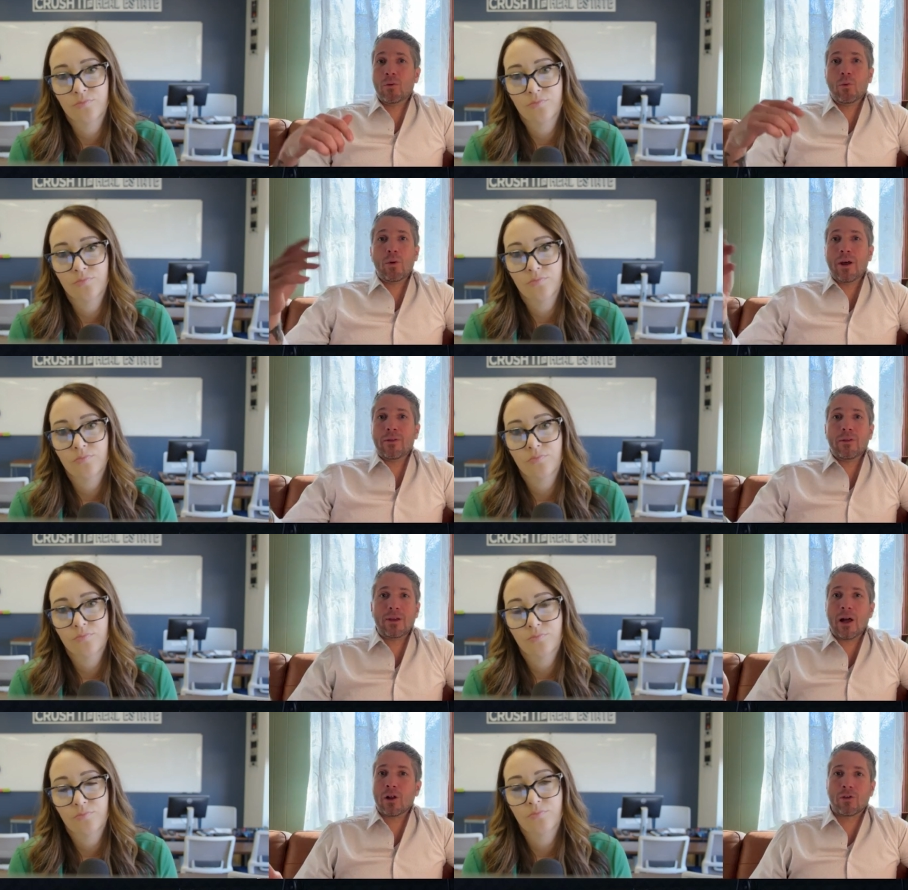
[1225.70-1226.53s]
Speaker 1: what
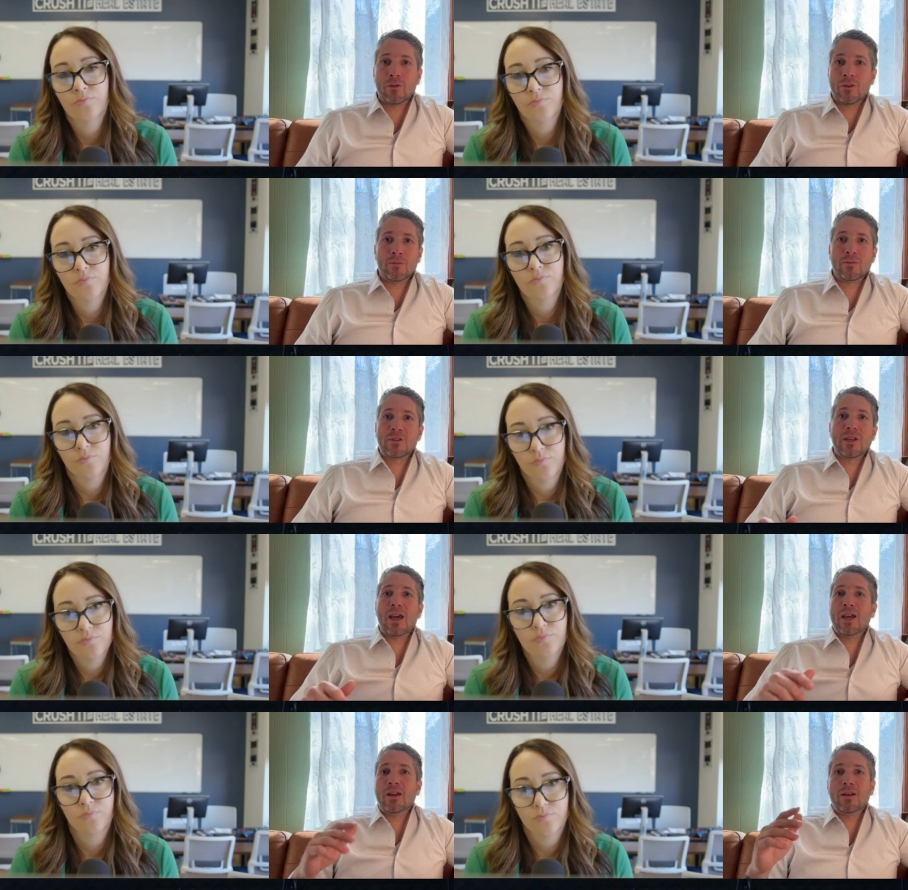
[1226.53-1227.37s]
the algorithms
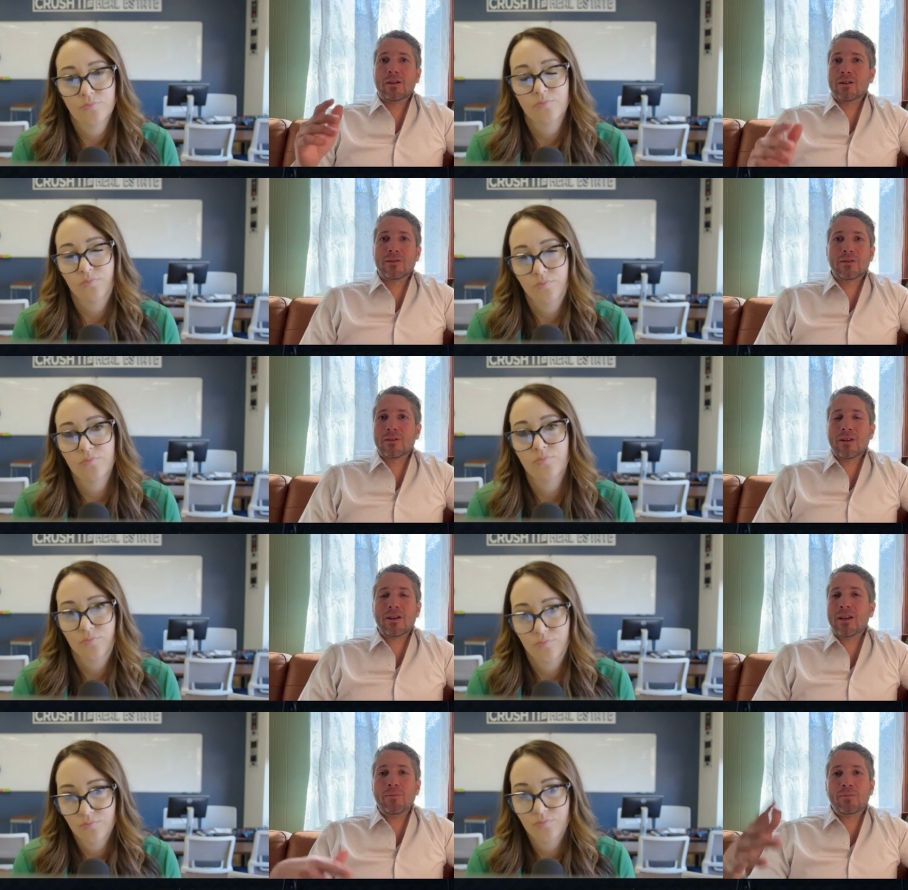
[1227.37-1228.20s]
say, because
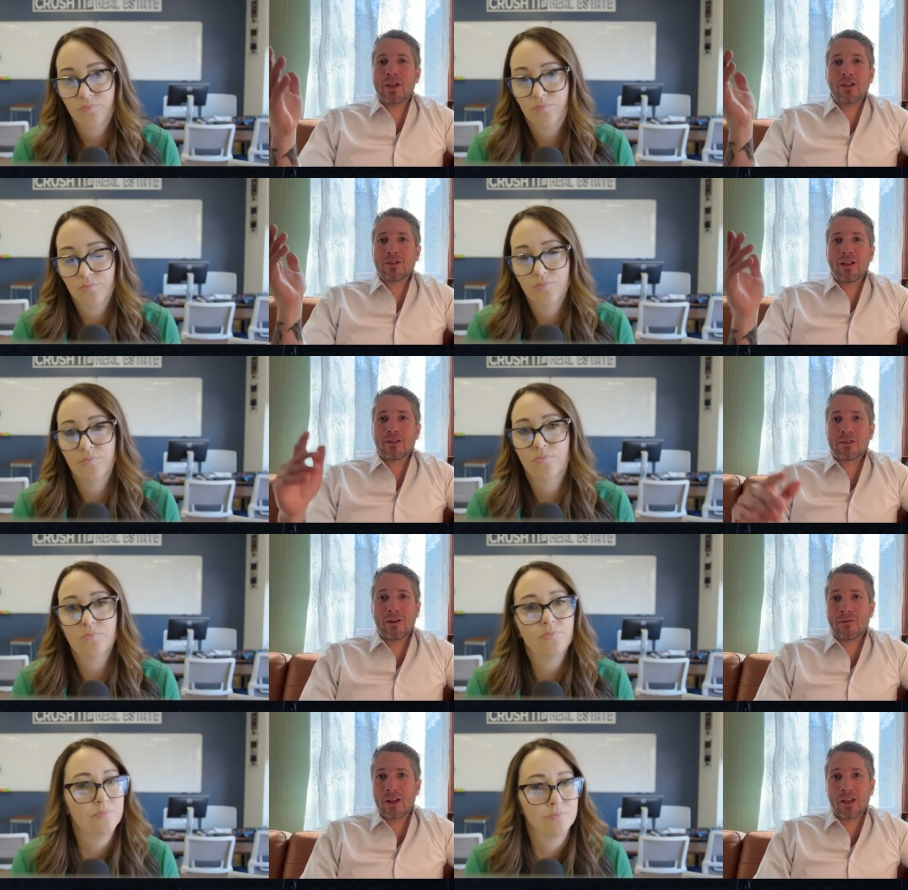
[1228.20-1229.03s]
they keep changing that
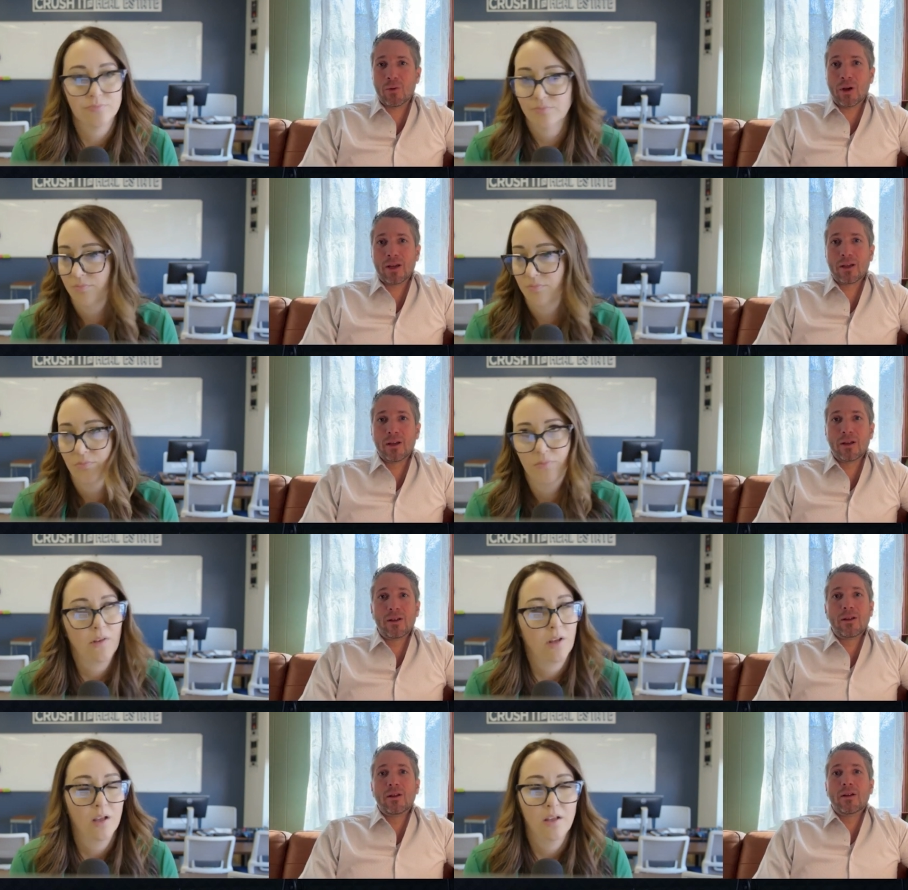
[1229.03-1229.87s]
stuff anyway.
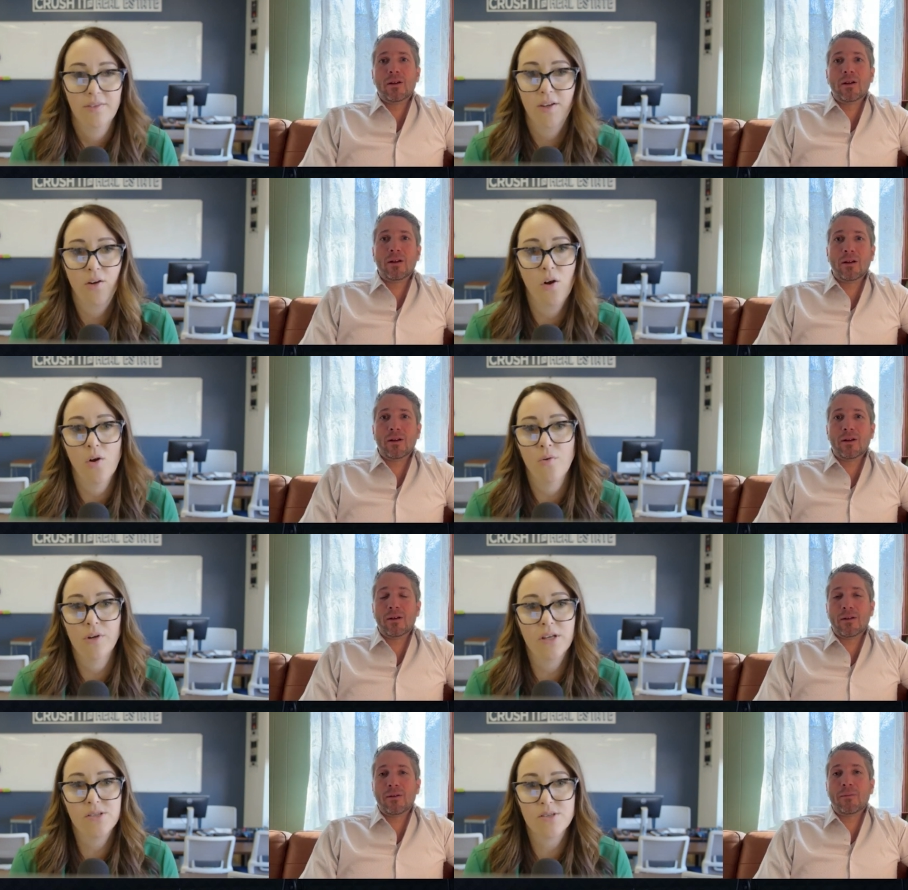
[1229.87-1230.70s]
Speaker 2: They're
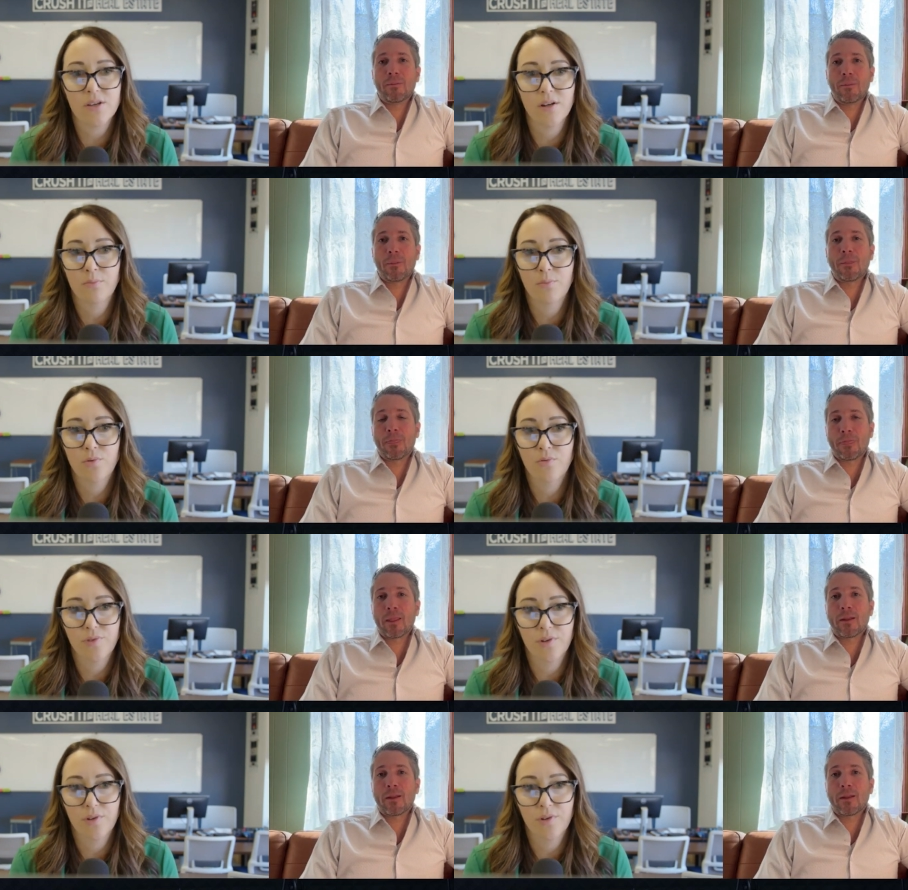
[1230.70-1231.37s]
always going to move the